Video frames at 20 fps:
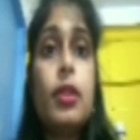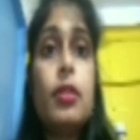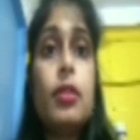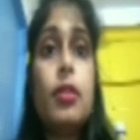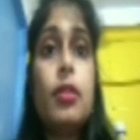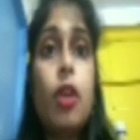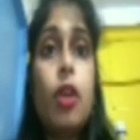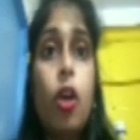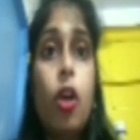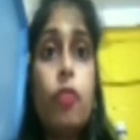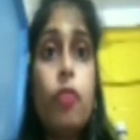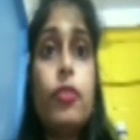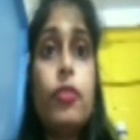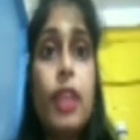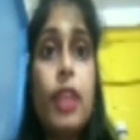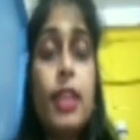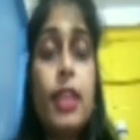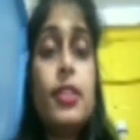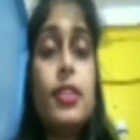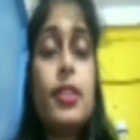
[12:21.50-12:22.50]
of
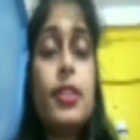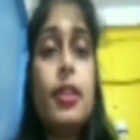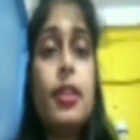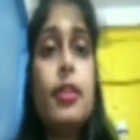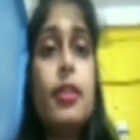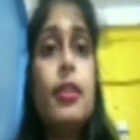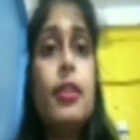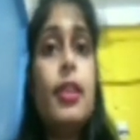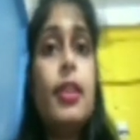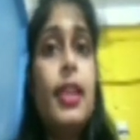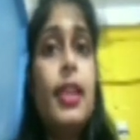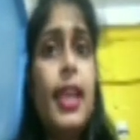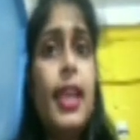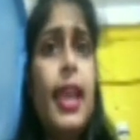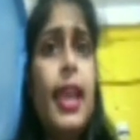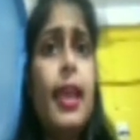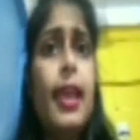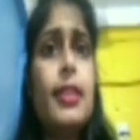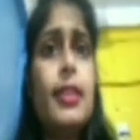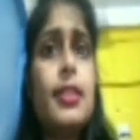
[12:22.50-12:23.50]
nature?
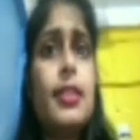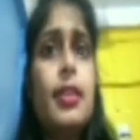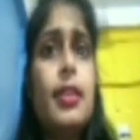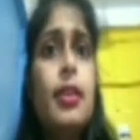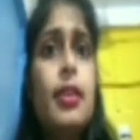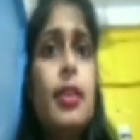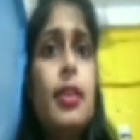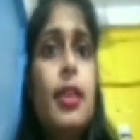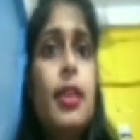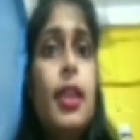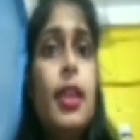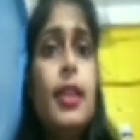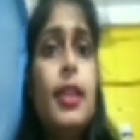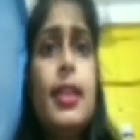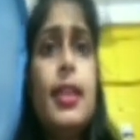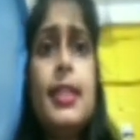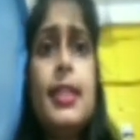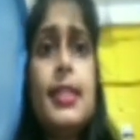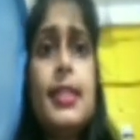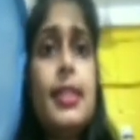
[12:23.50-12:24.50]
Yes,
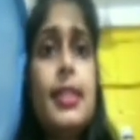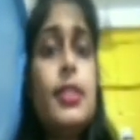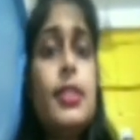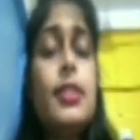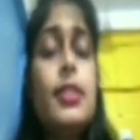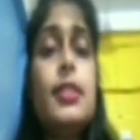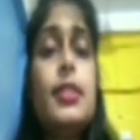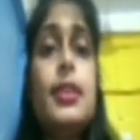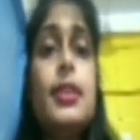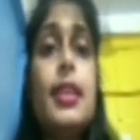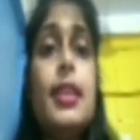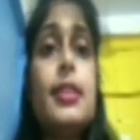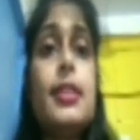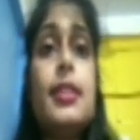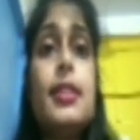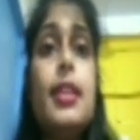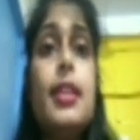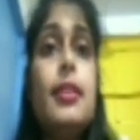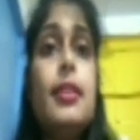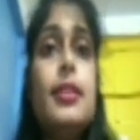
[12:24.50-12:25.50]
nature
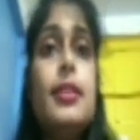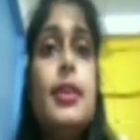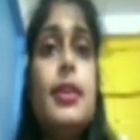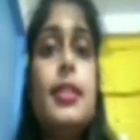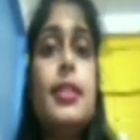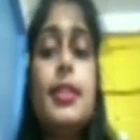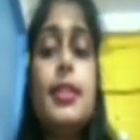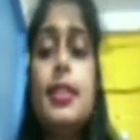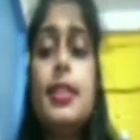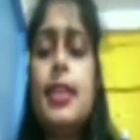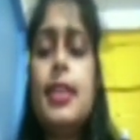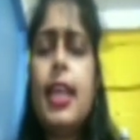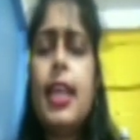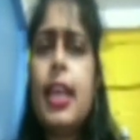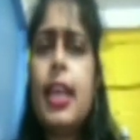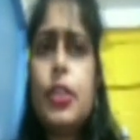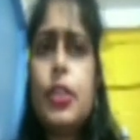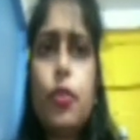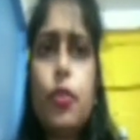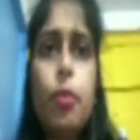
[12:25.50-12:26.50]
doesn't take
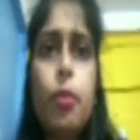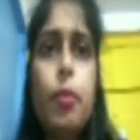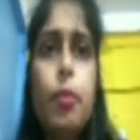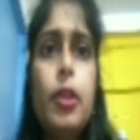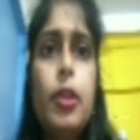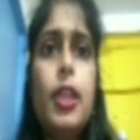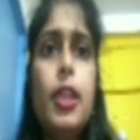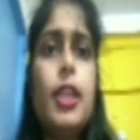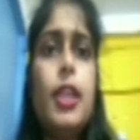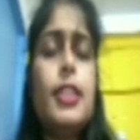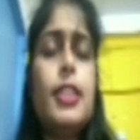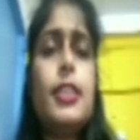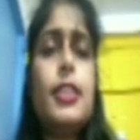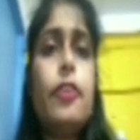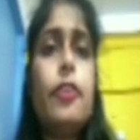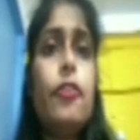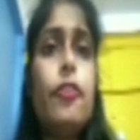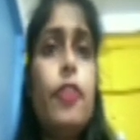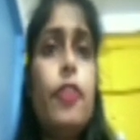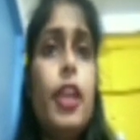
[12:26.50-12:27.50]
us from money. It is
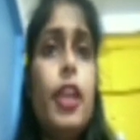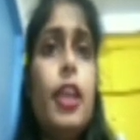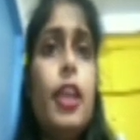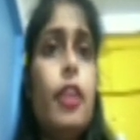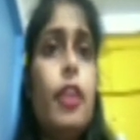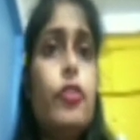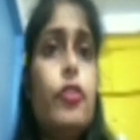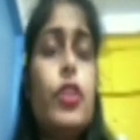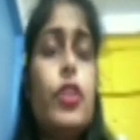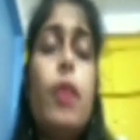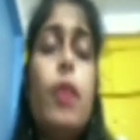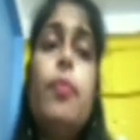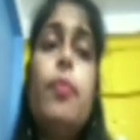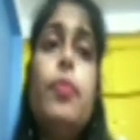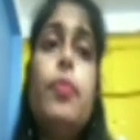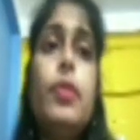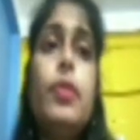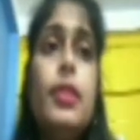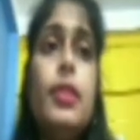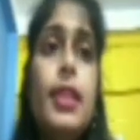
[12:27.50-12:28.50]
a free gift of
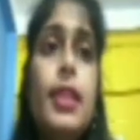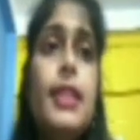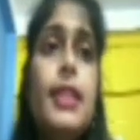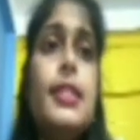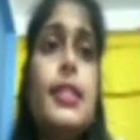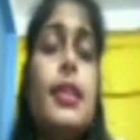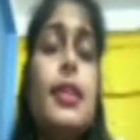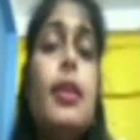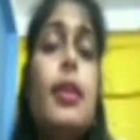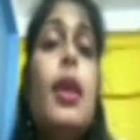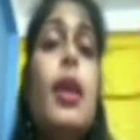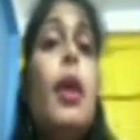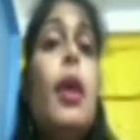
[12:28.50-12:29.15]
nature.